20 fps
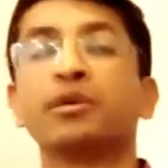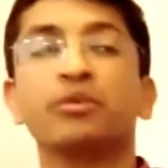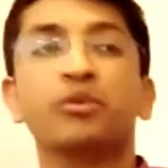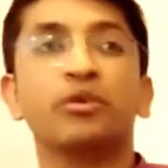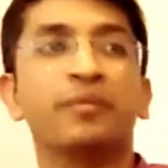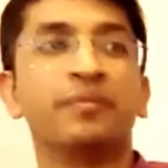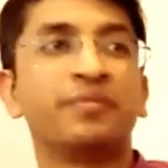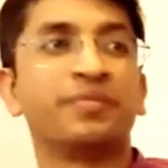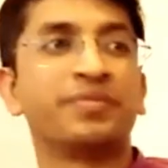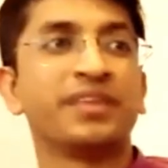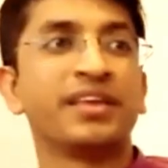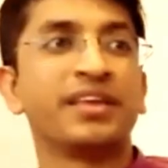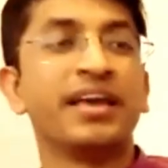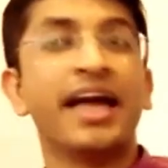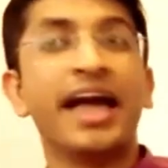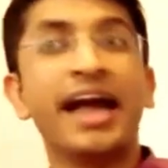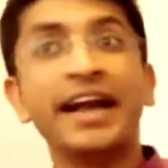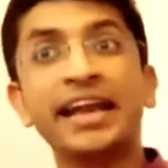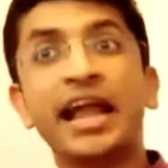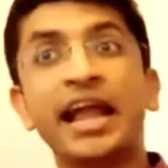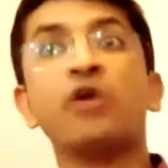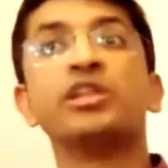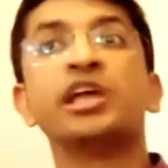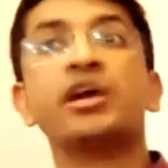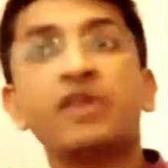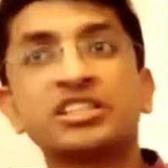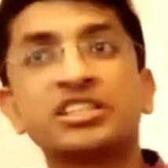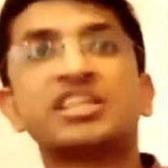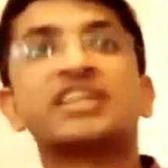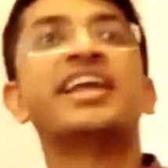Prabhu. And now they
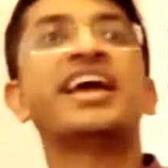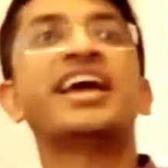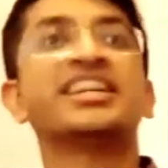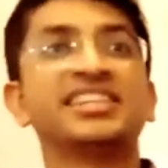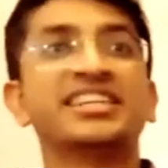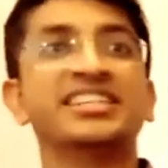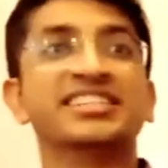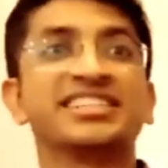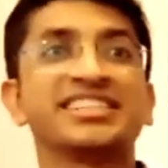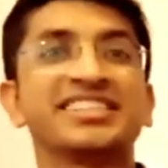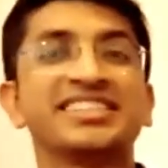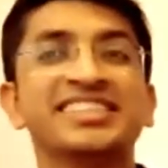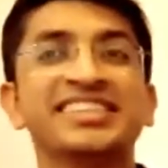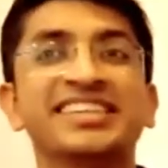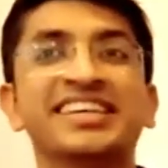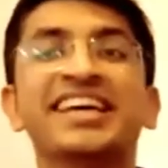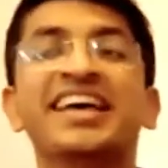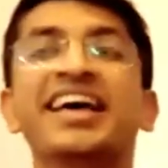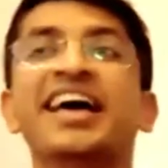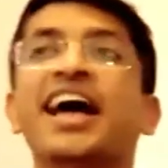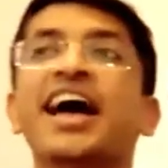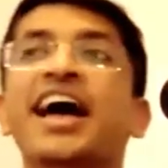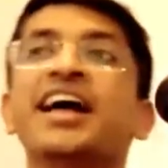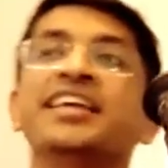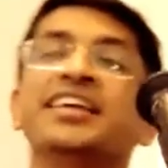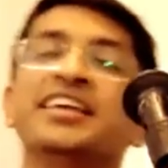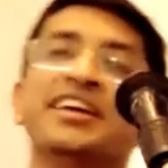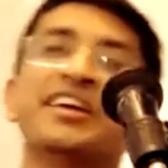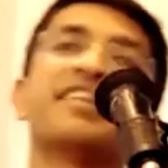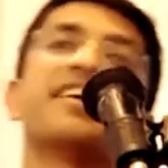were sannyasis.
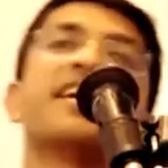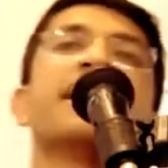And here